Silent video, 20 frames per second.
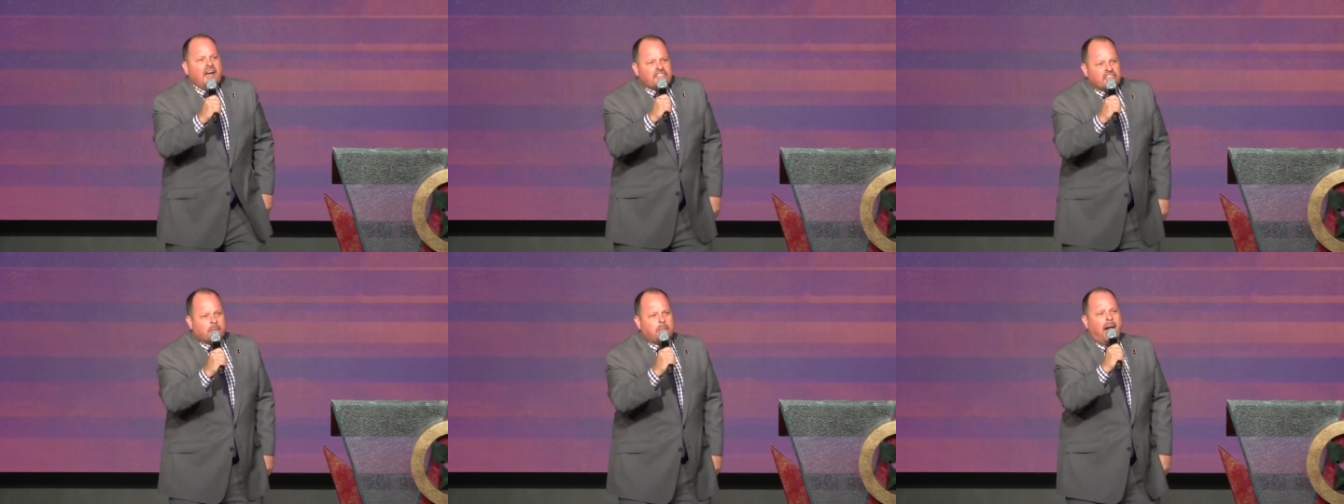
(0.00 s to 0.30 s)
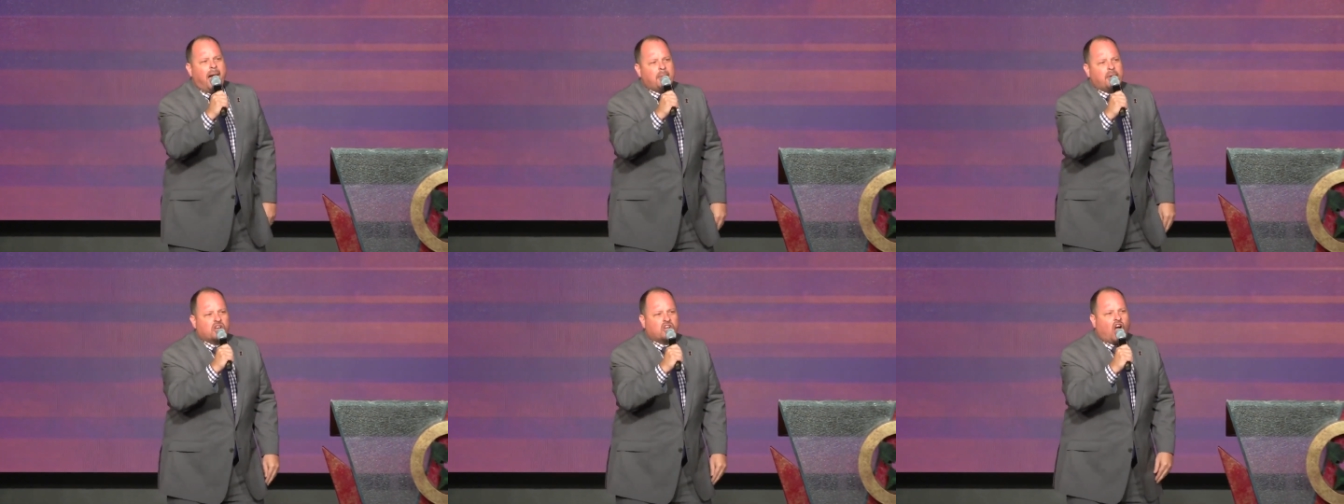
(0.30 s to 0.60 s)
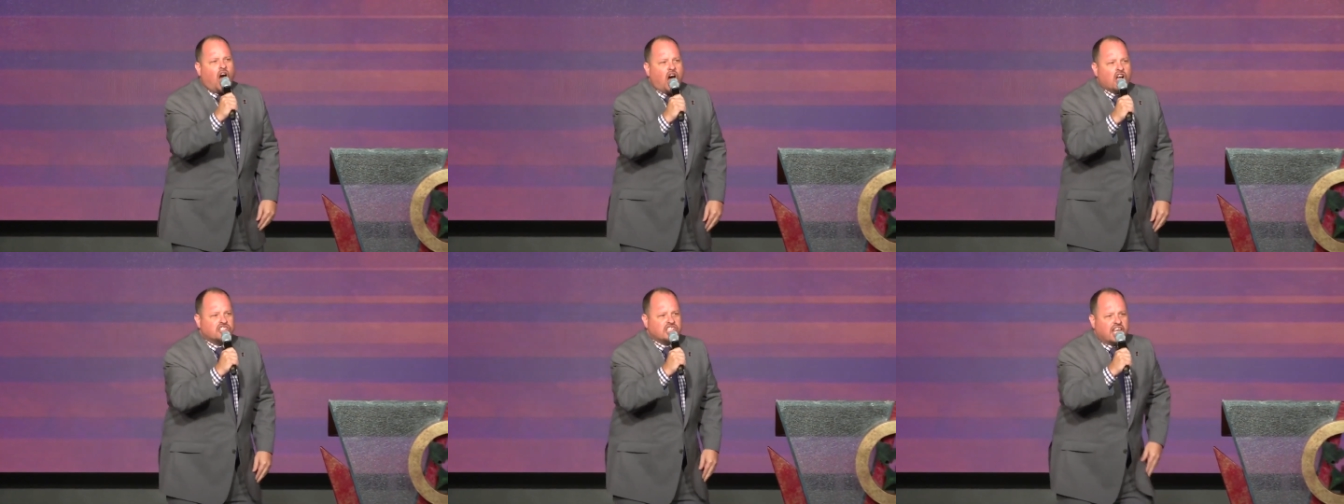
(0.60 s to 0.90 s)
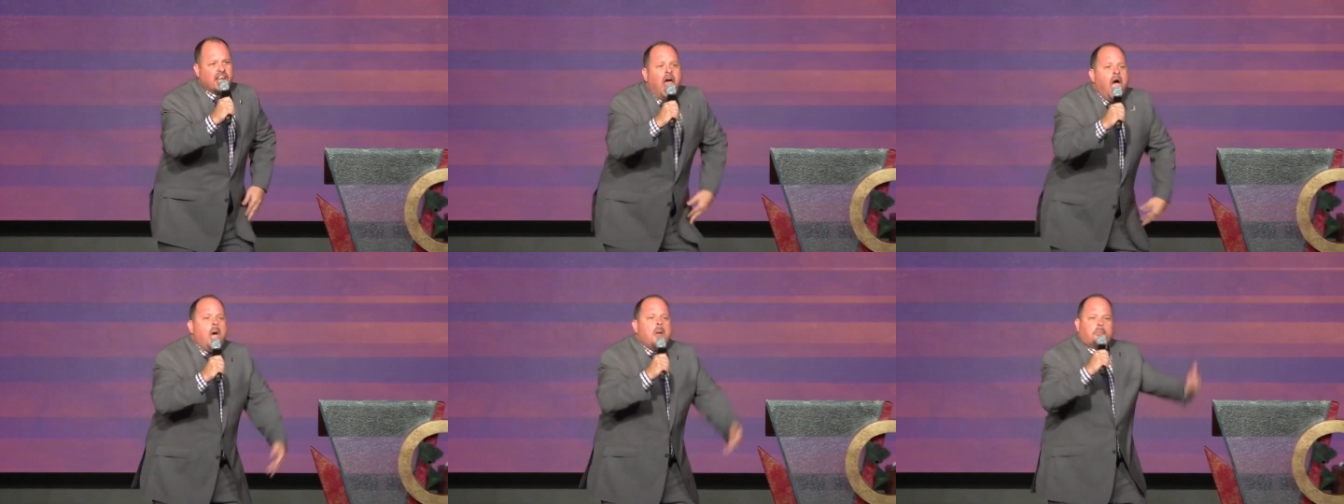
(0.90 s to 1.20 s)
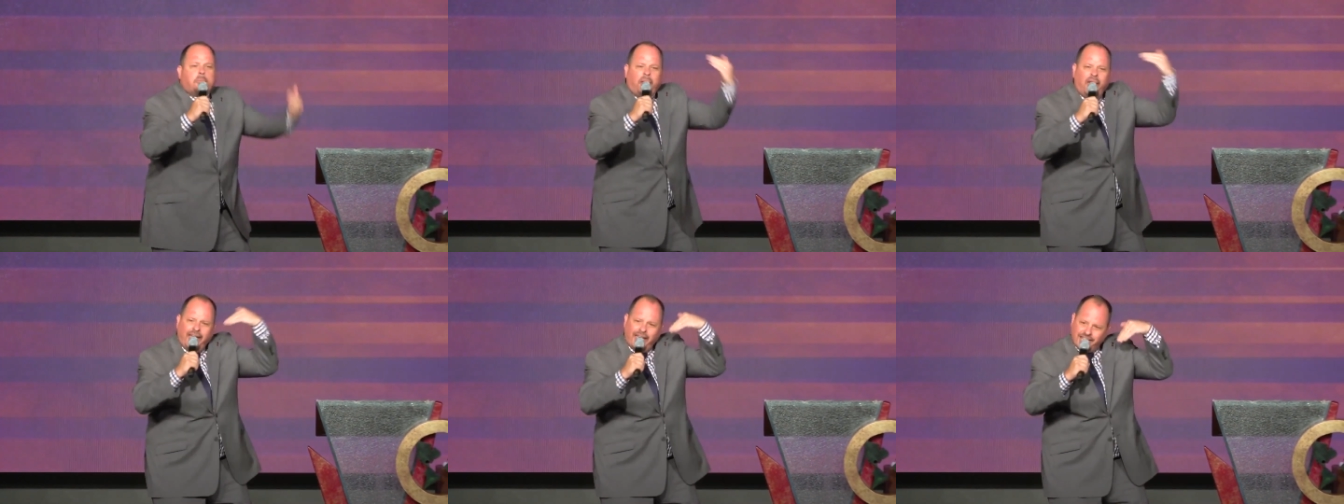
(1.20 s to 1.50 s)
The Bible calls it
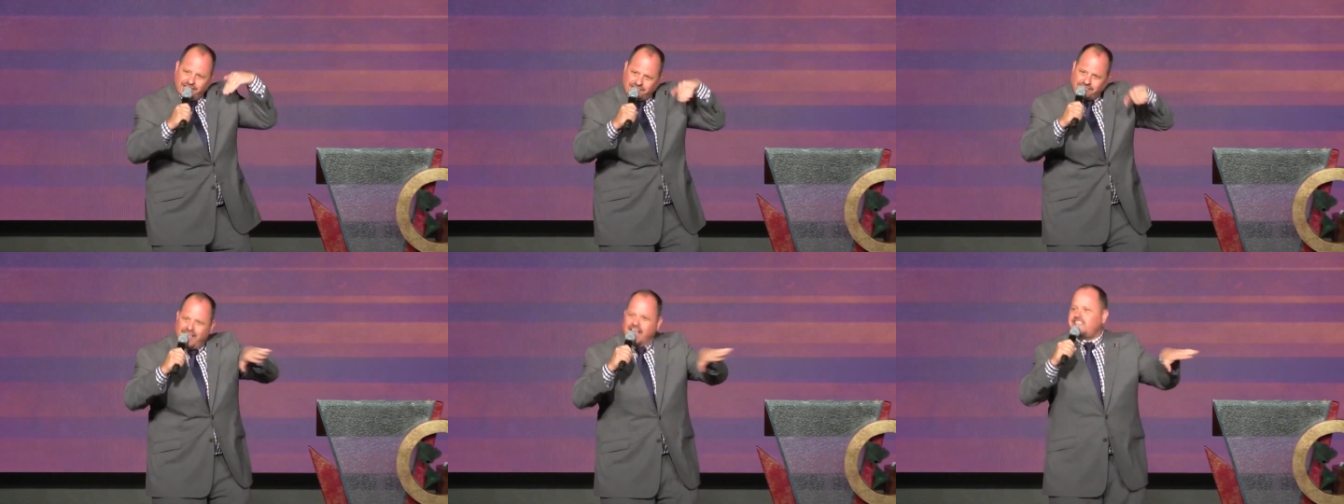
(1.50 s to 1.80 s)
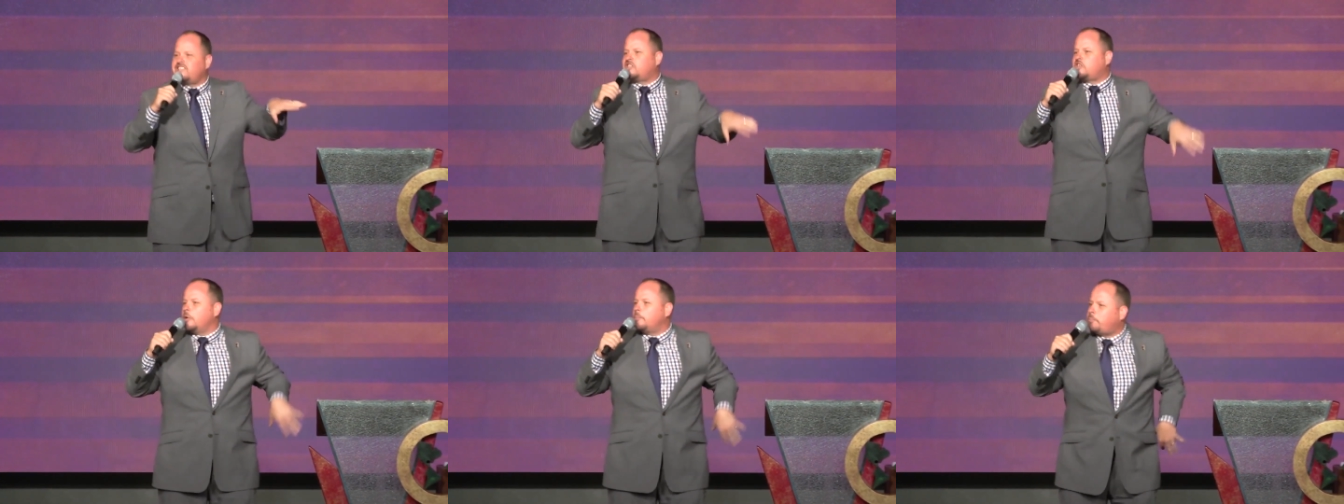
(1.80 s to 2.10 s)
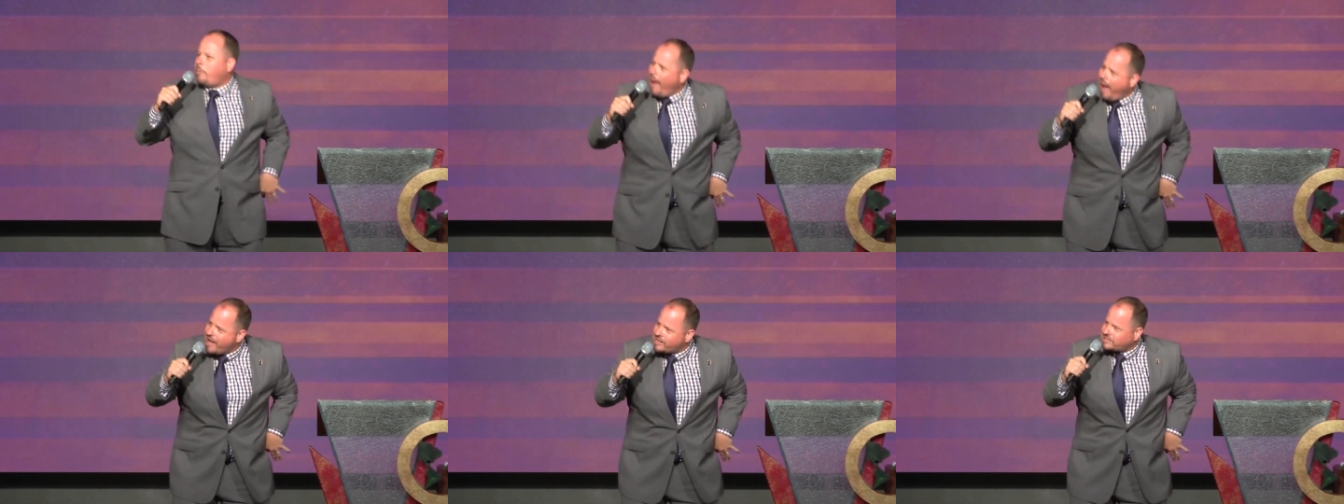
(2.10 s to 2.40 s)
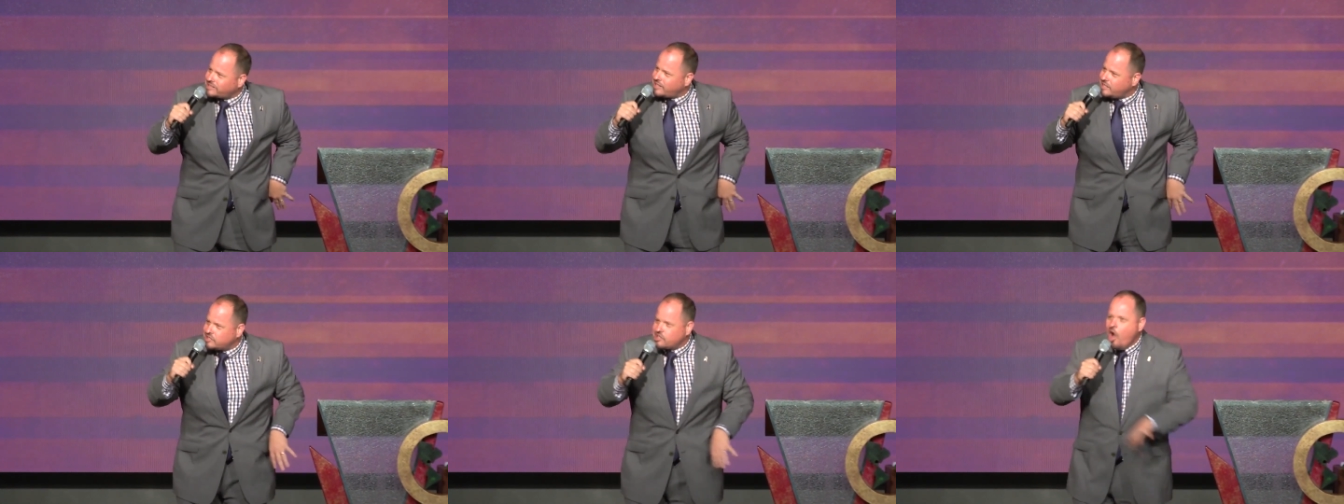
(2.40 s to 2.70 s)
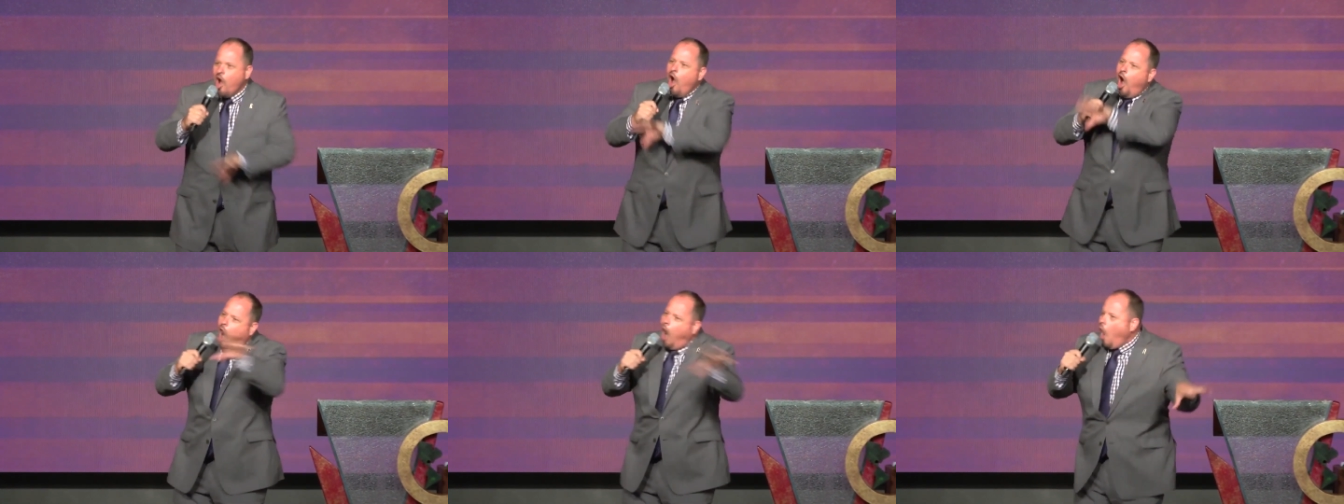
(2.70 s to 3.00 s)
peace that surpasses
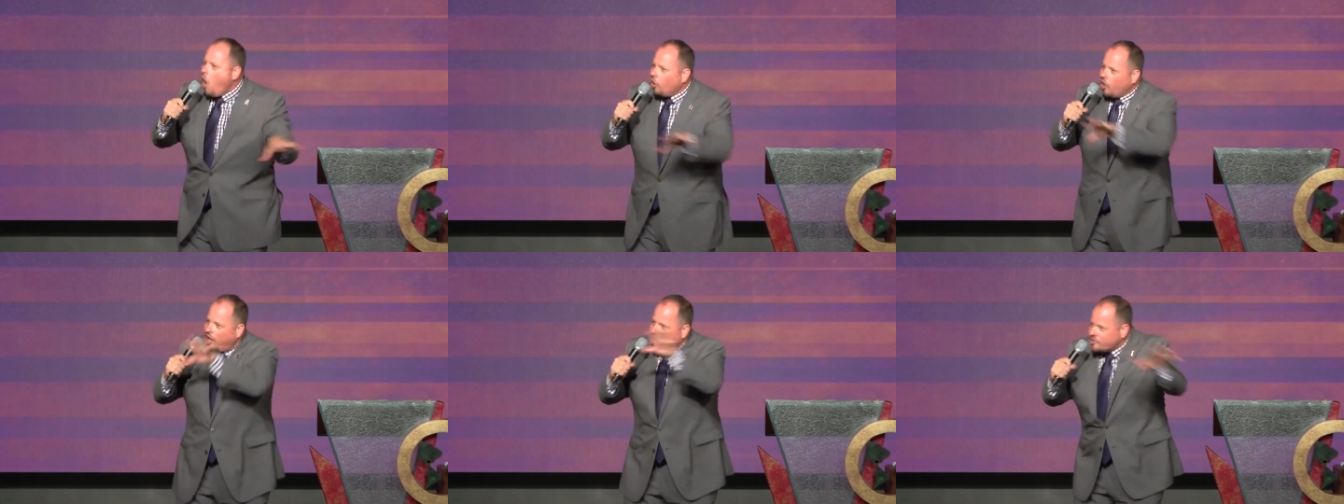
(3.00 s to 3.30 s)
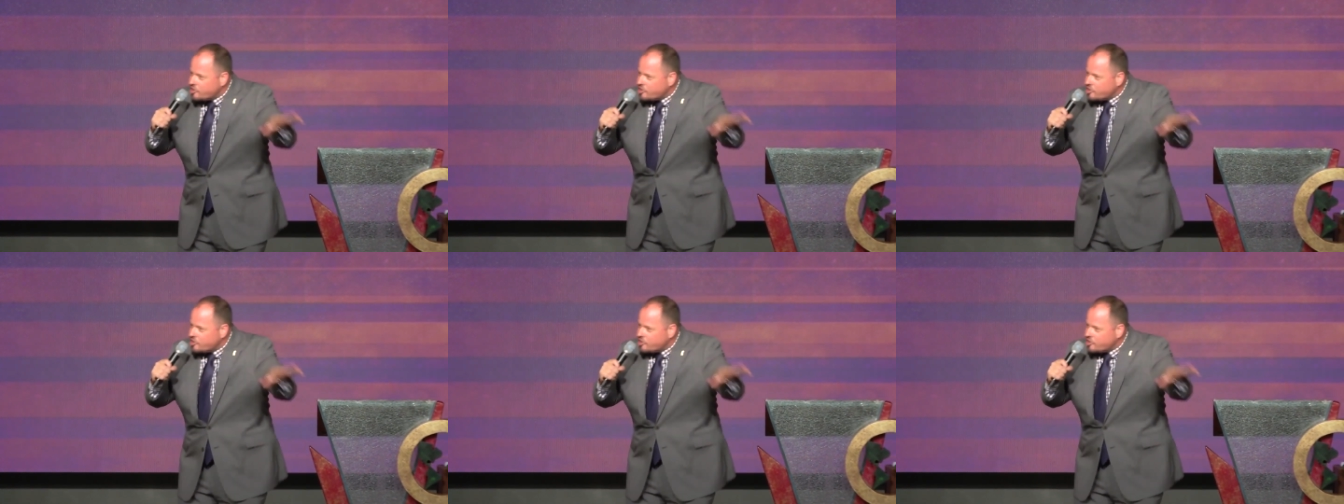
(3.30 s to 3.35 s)
all